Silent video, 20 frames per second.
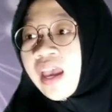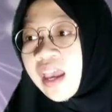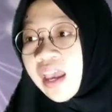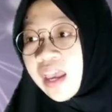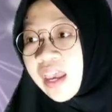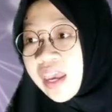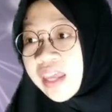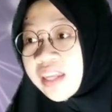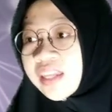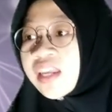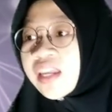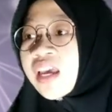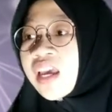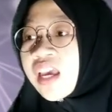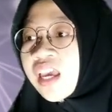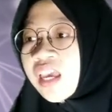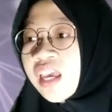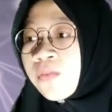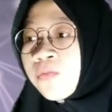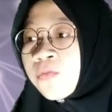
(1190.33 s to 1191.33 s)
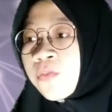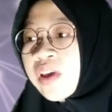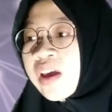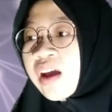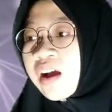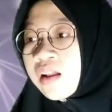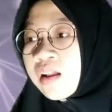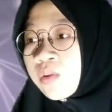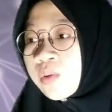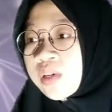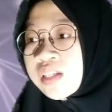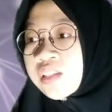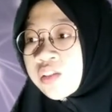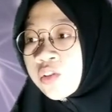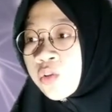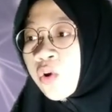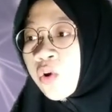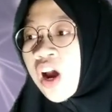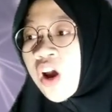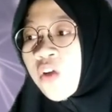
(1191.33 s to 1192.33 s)
And if we always
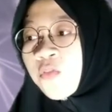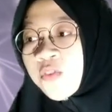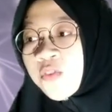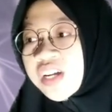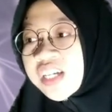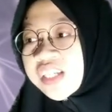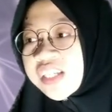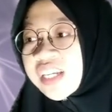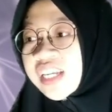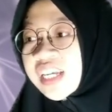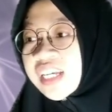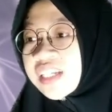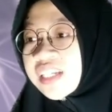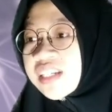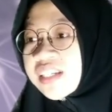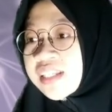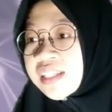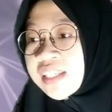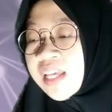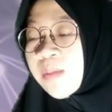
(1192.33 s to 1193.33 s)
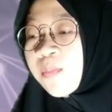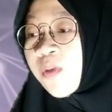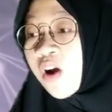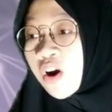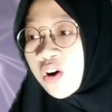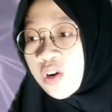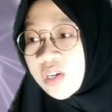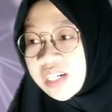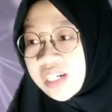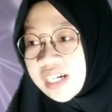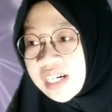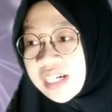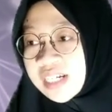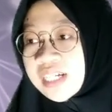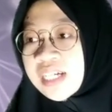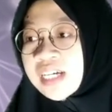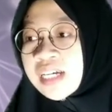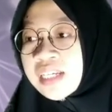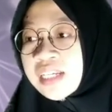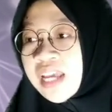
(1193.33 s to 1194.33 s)
do operation in the same order,
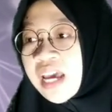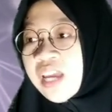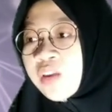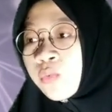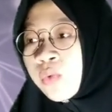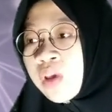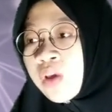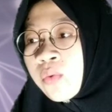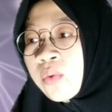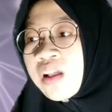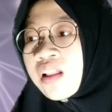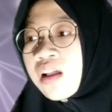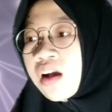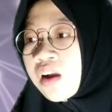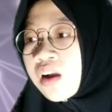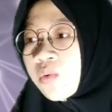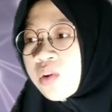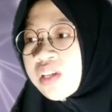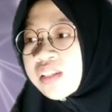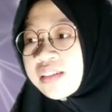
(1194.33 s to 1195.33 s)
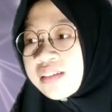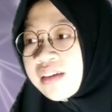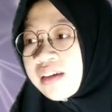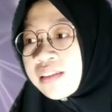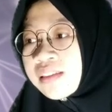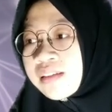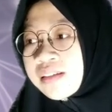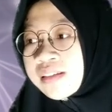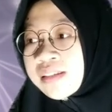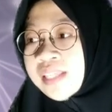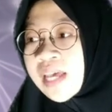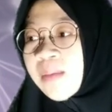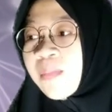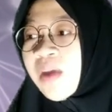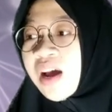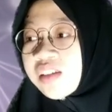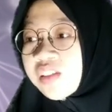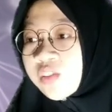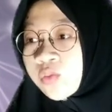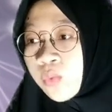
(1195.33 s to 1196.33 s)
then we will always get the same
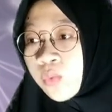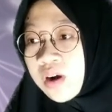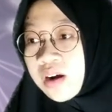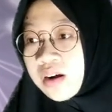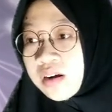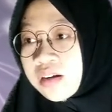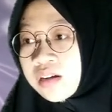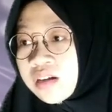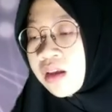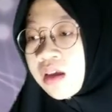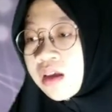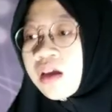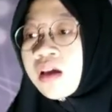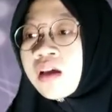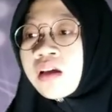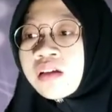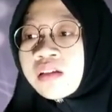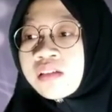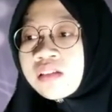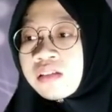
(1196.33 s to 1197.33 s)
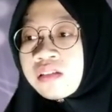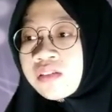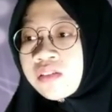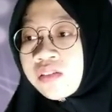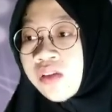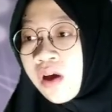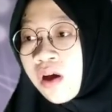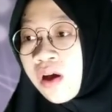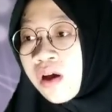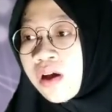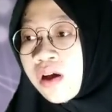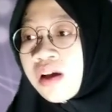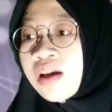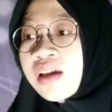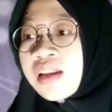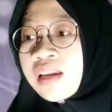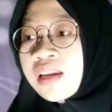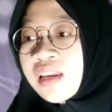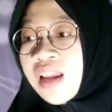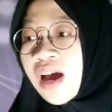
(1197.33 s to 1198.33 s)
answer. So,
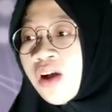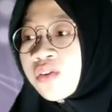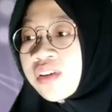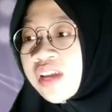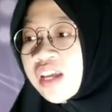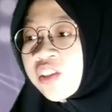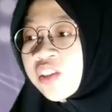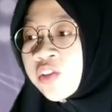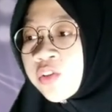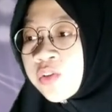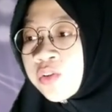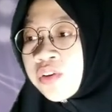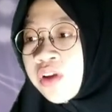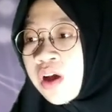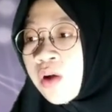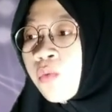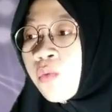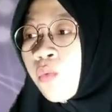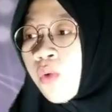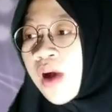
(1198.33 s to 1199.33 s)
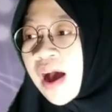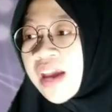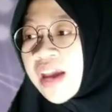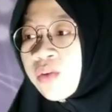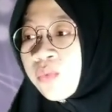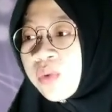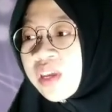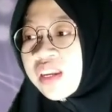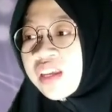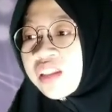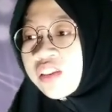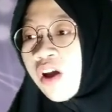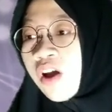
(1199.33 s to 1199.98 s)
now that you know why we need